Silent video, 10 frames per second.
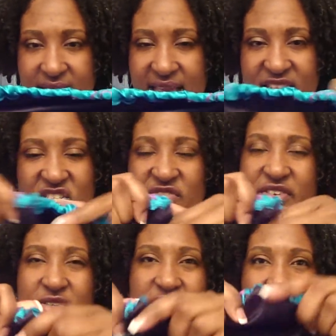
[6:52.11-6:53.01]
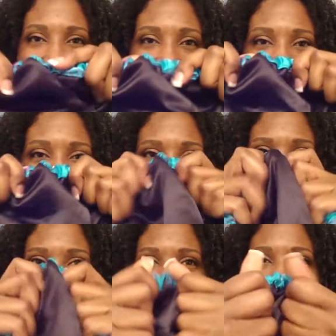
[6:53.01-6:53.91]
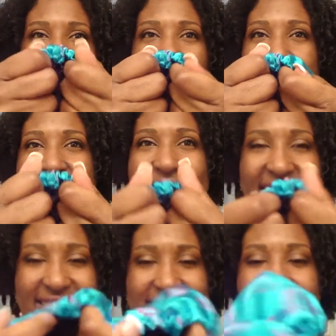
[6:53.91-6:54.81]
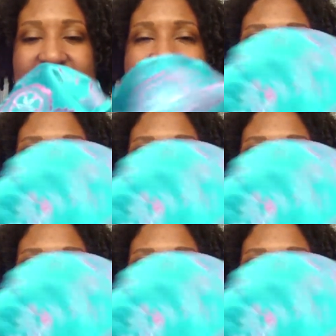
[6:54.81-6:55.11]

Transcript: just feels so good. It's just so nice.